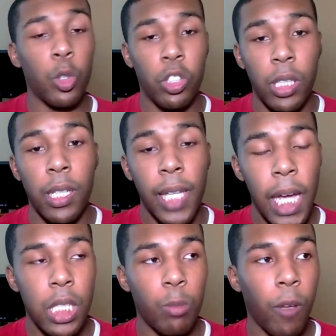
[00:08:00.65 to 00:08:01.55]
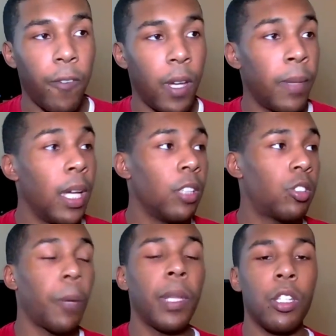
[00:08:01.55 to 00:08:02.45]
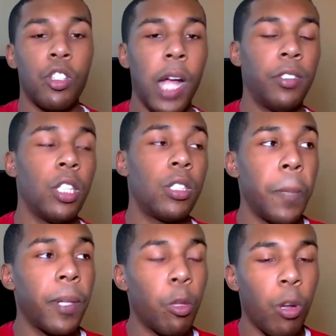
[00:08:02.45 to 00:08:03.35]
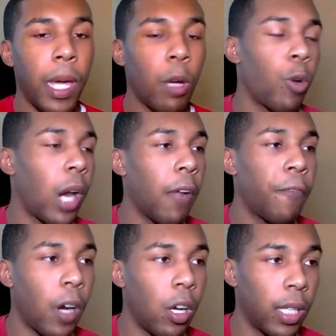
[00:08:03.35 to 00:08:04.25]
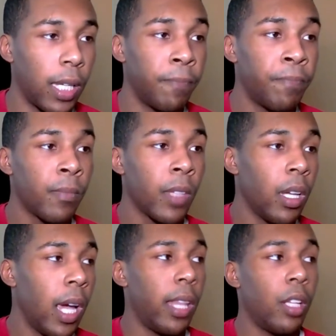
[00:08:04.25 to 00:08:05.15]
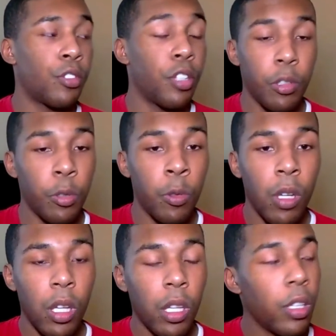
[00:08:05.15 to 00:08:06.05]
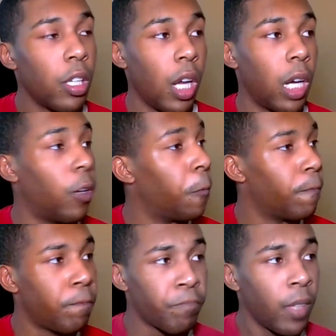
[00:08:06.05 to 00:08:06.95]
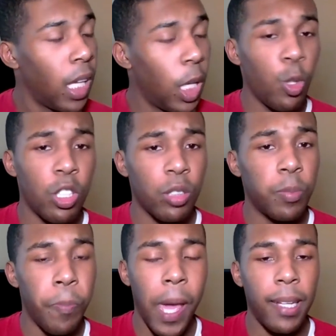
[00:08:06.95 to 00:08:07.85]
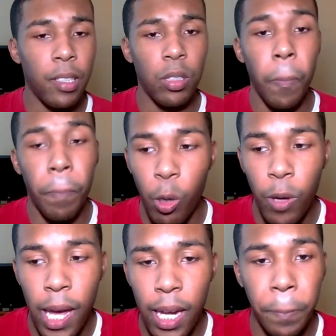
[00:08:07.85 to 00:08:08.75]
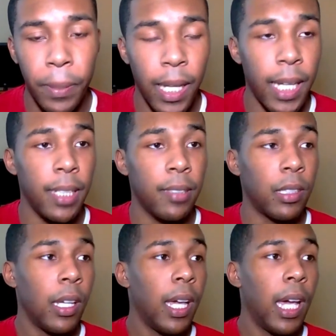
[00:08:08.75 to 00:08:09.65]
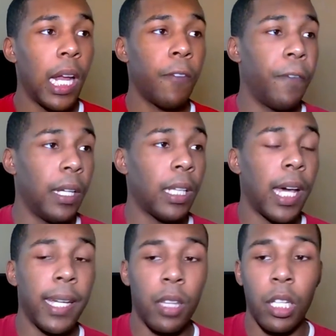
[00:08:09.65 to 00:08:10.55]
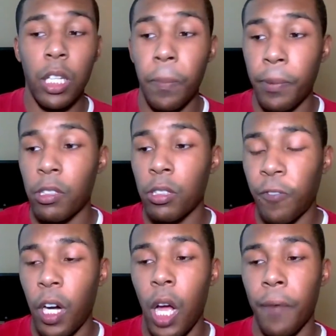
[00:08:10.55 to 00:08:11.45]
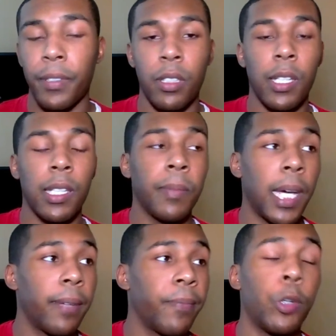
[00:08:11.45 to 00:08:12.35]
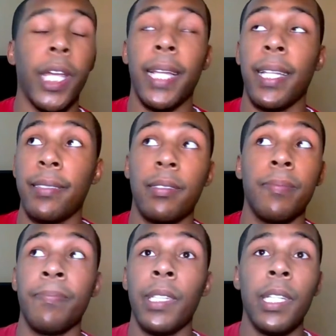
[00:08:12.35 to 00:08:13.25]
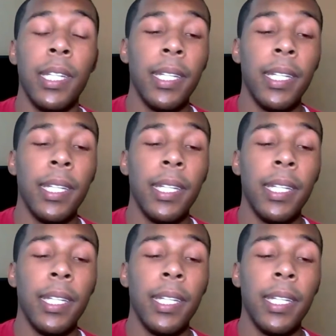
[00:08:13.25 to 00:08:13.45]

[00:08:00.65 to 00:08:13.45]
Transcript: age was starting to catch up with him. Some of the shots he typically would make were not falling. And then two, you know, he was just making some boneheaded plays. And I felt like the Clippers front office saw him like, okay, listen,